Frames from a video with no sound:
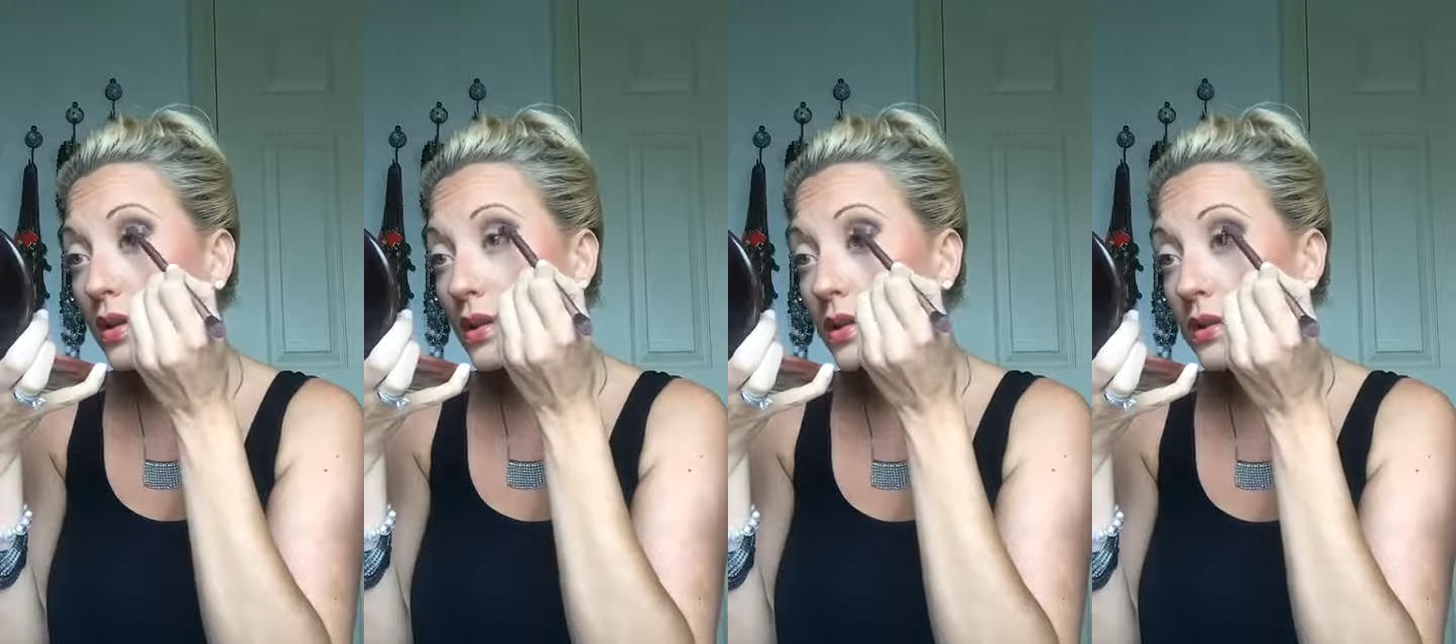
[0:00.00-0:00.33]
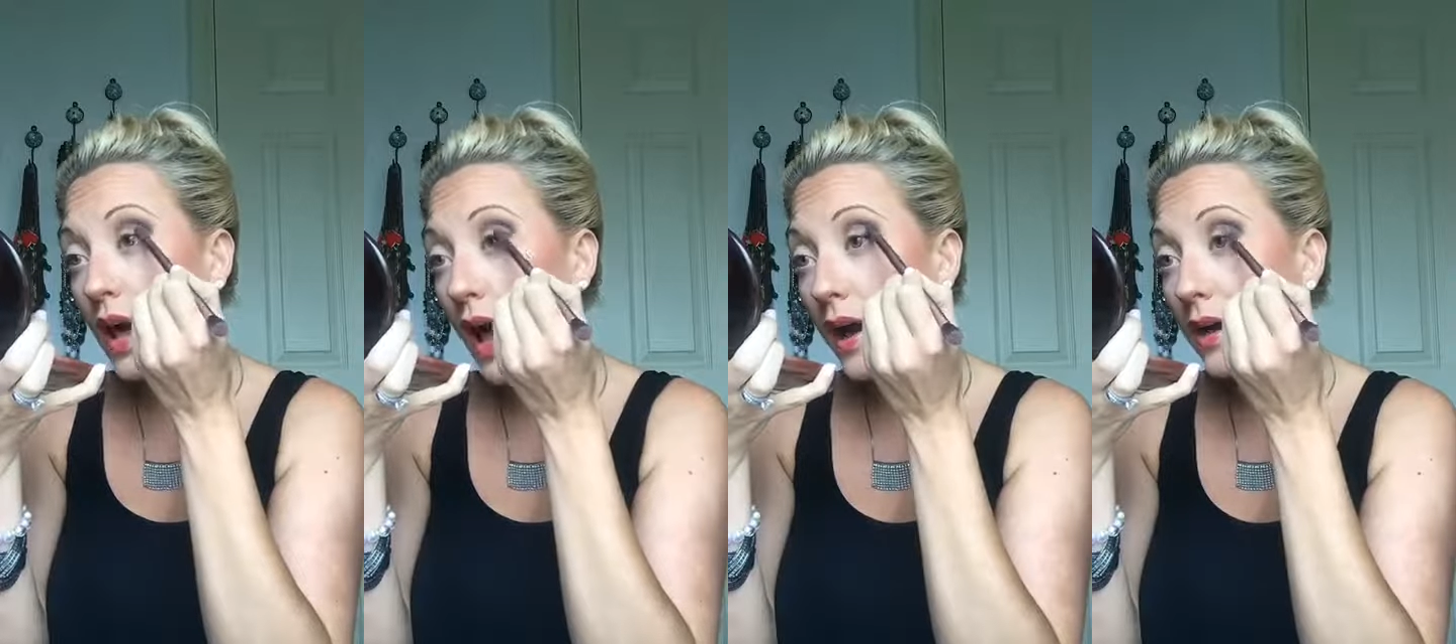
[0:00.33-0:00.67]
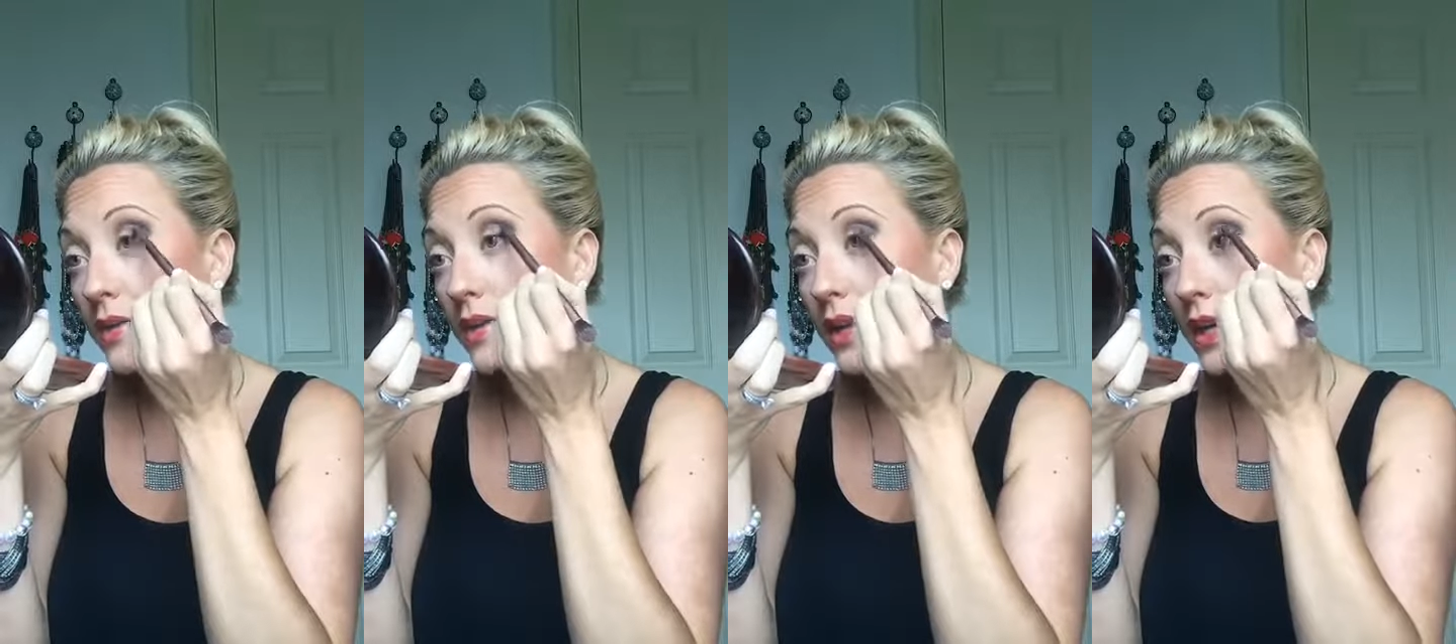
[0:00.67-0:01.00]

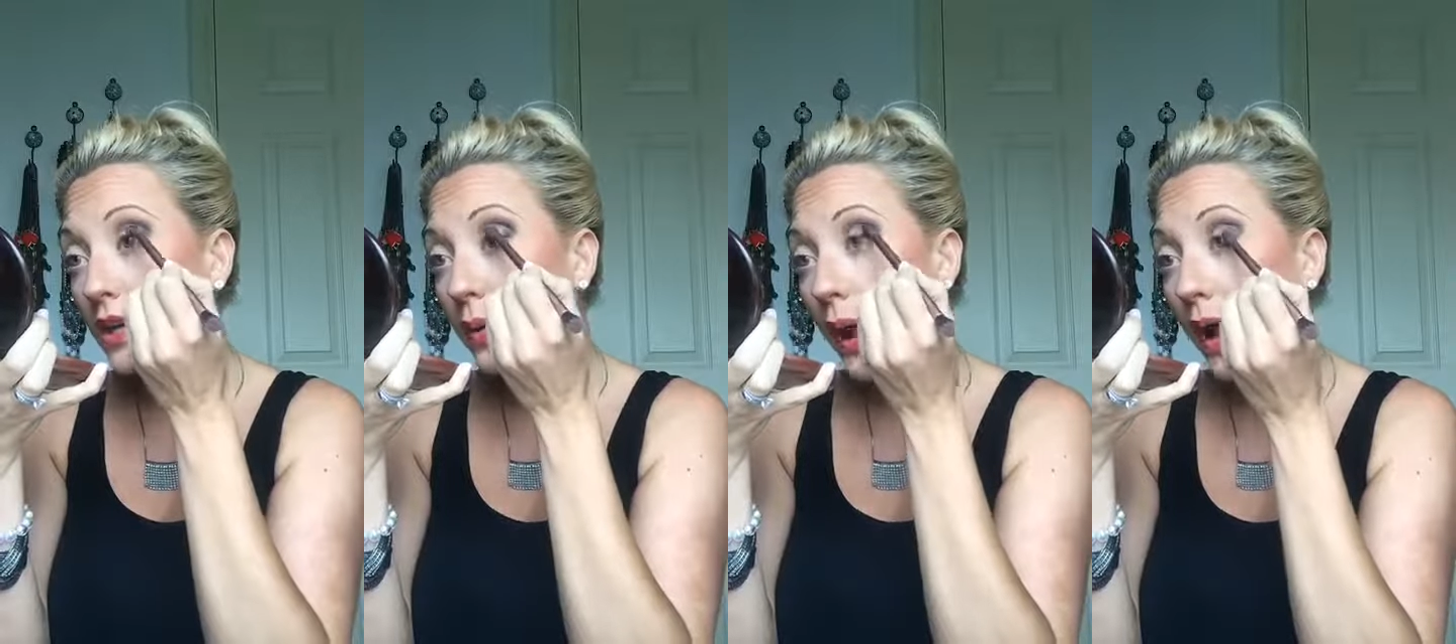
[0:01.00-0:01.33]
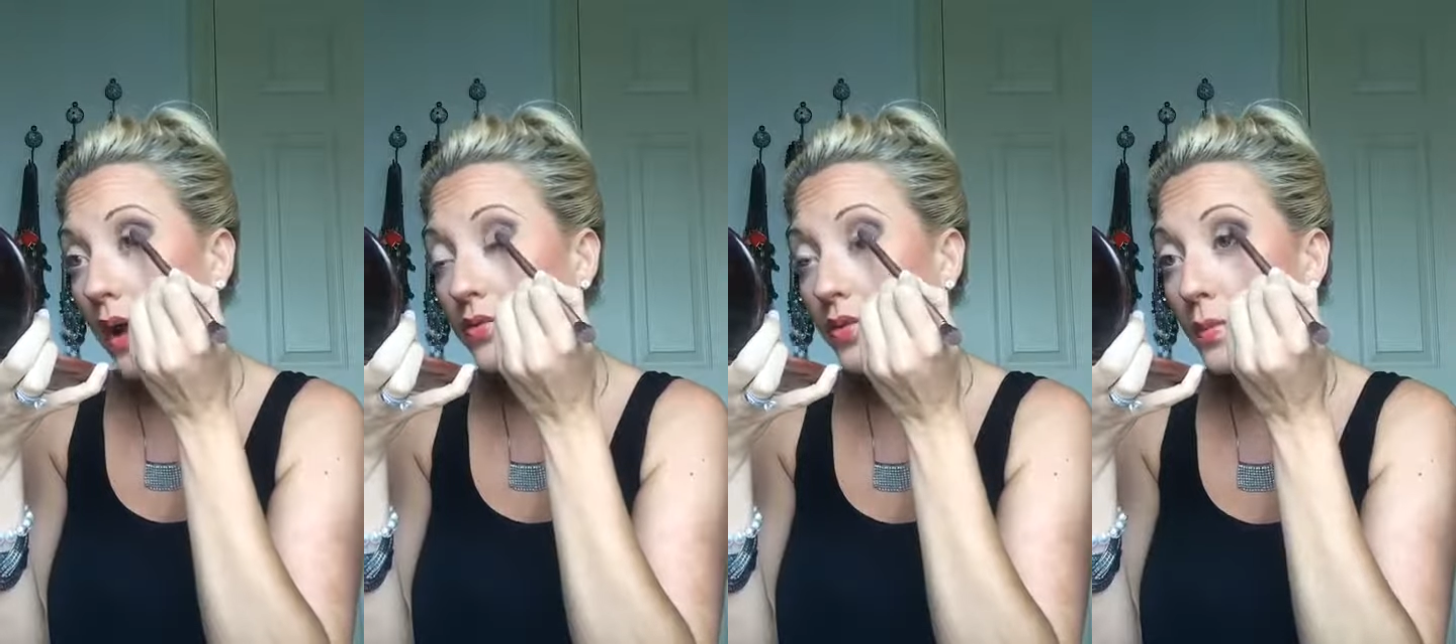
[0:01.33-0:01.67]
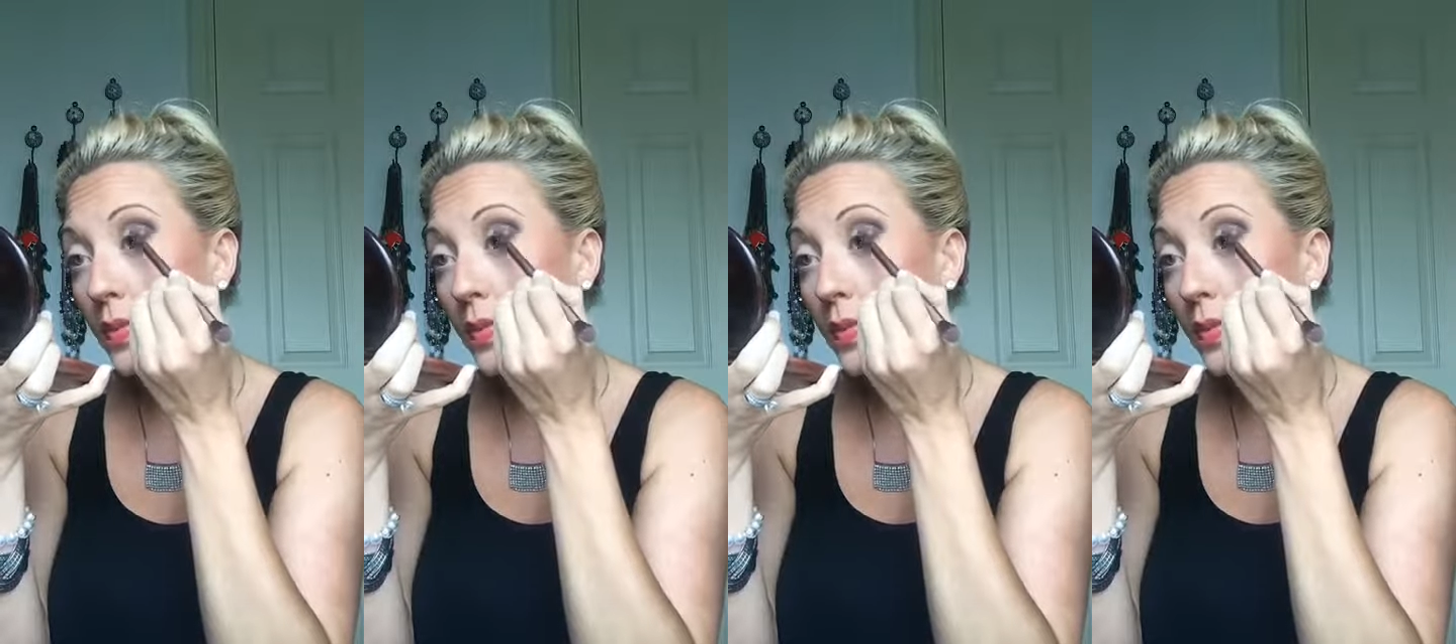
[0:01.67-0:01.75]
line that you had from